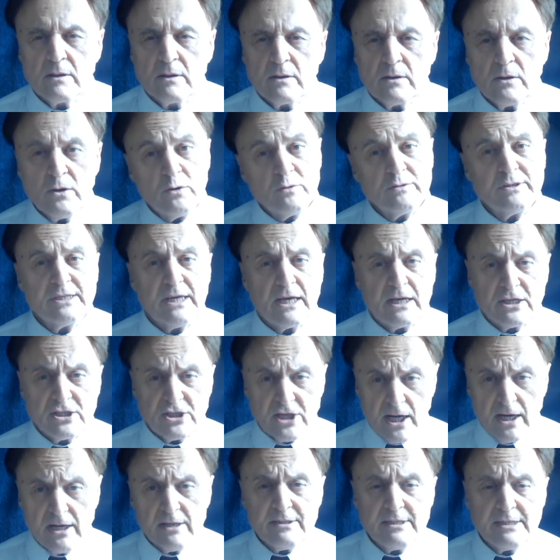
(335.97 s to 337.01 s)
You say
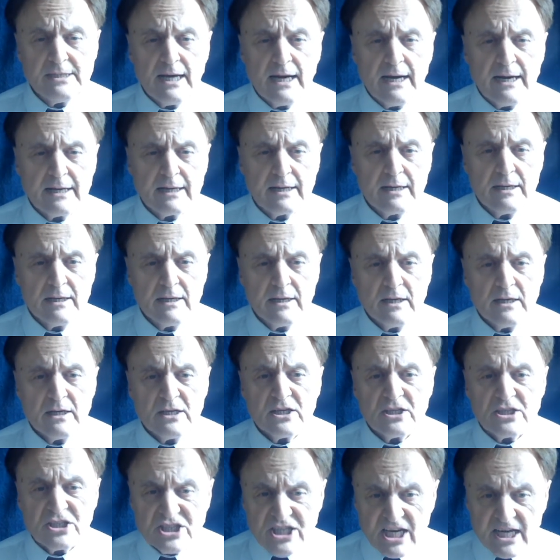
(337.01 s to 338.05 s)
genocide?
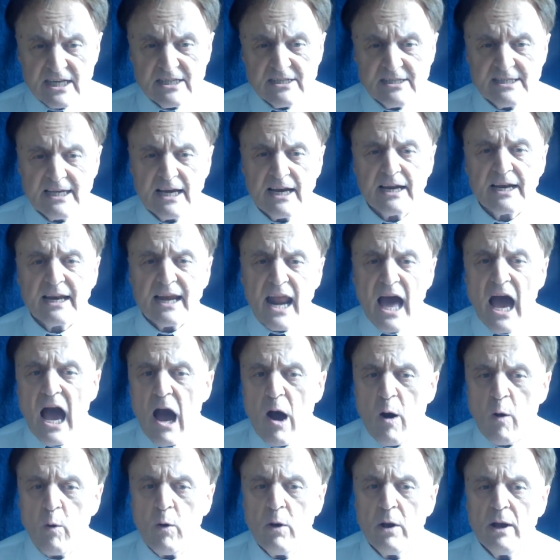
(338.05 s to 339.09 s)
Genocide
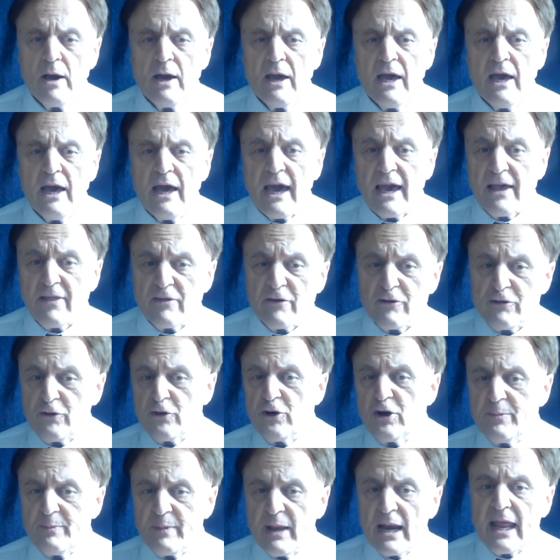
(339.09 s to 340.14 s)
now, in the
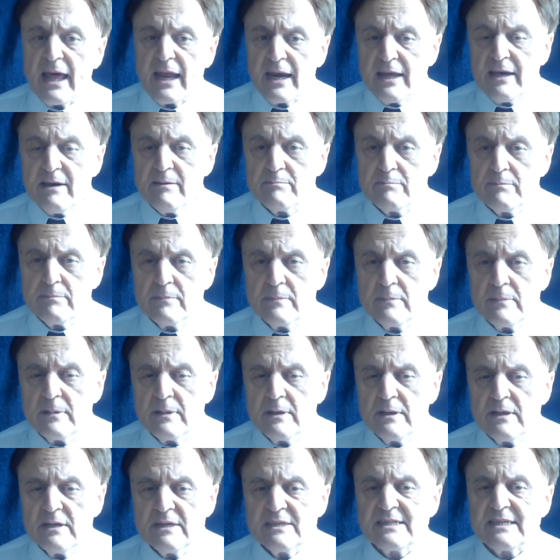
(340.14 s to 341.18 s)
third millennium,
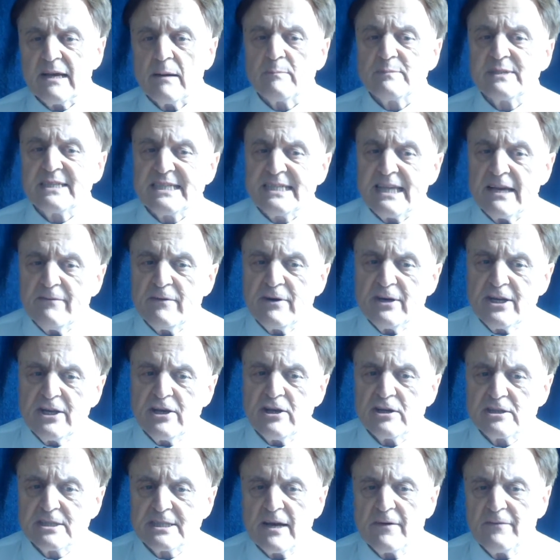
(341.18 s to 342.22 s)
some 70
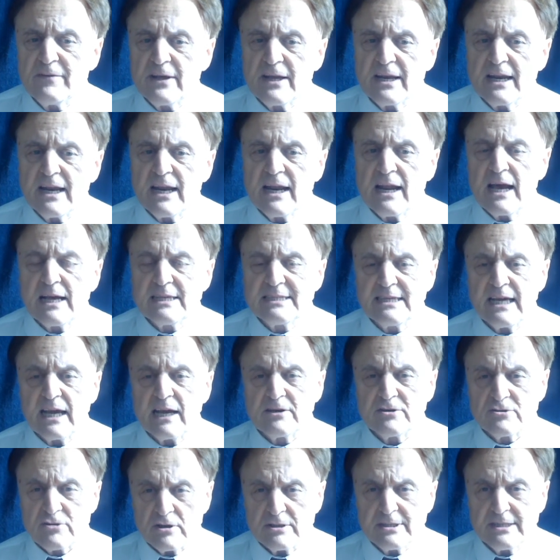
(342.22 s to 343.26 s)
years after the Nazi
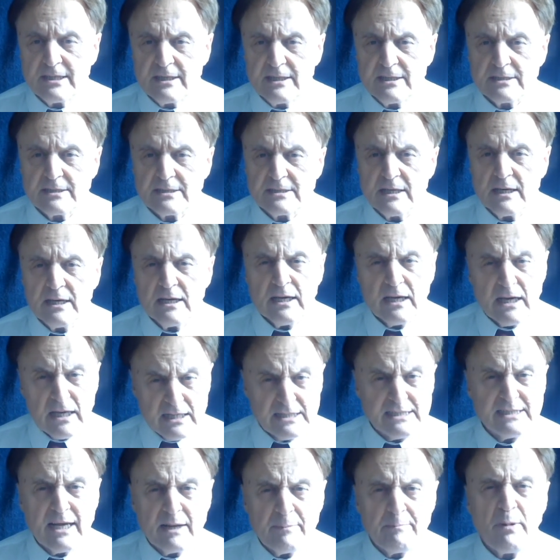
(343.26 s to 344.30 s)
atrocities. Is
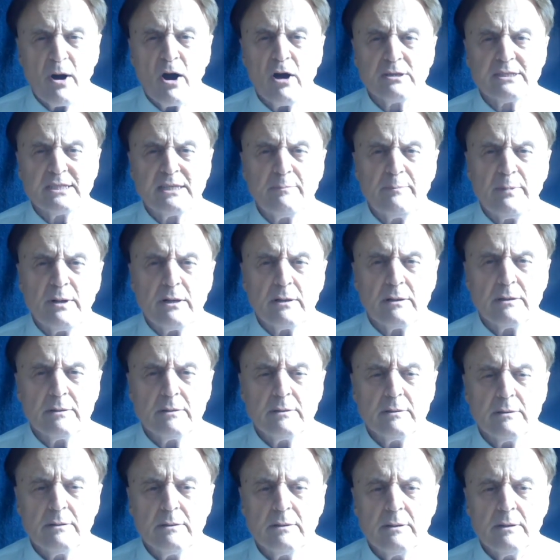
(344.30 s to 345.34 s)
that possible?
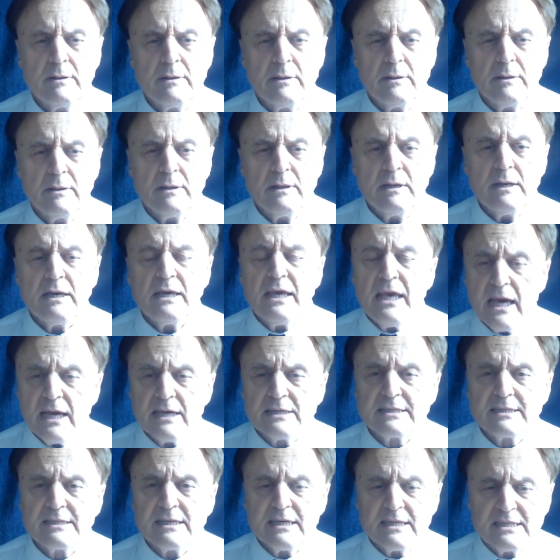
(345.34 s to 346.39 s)

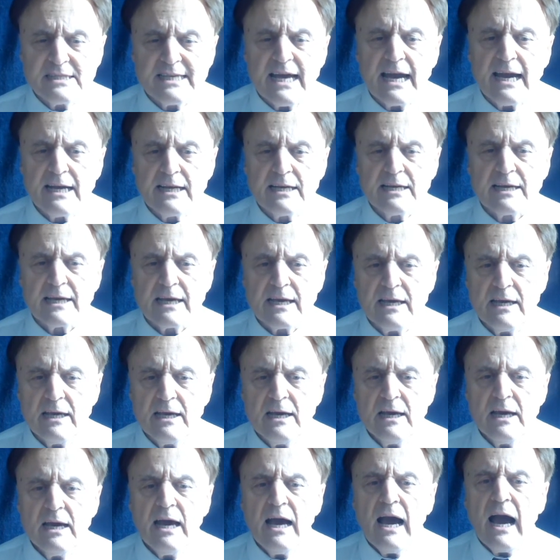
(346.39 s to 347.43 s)
Yes, exactly.
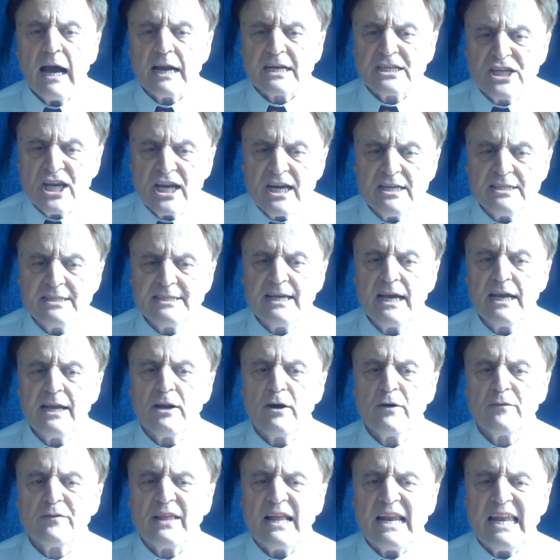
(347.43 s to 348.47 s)
a genocide
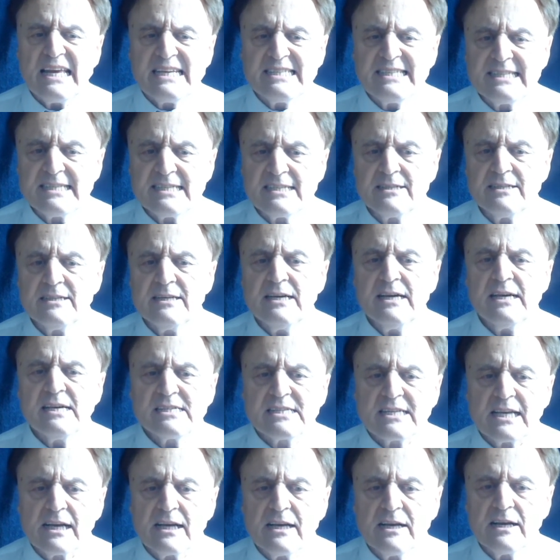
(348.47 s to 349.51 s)
of the lesser
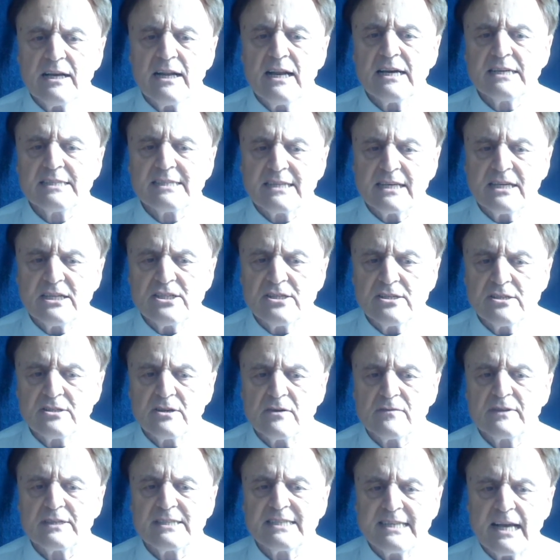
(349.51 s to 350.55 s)
second-class nations of
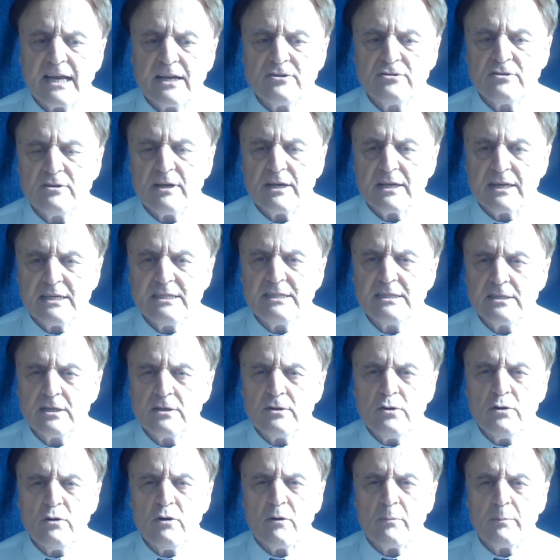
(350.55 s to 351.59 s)
the Central and Eastern
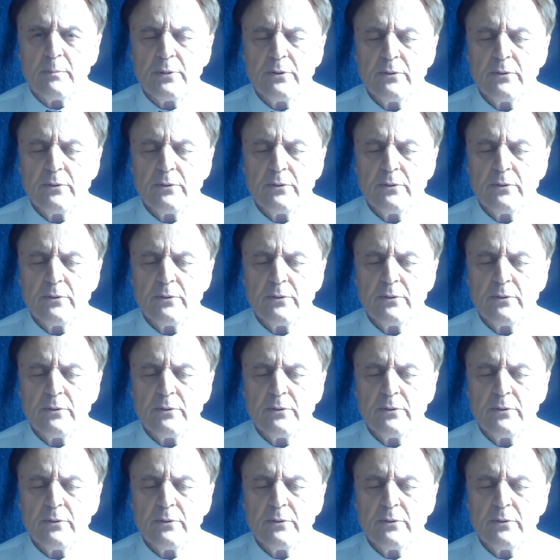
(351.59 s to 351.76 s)
Europe.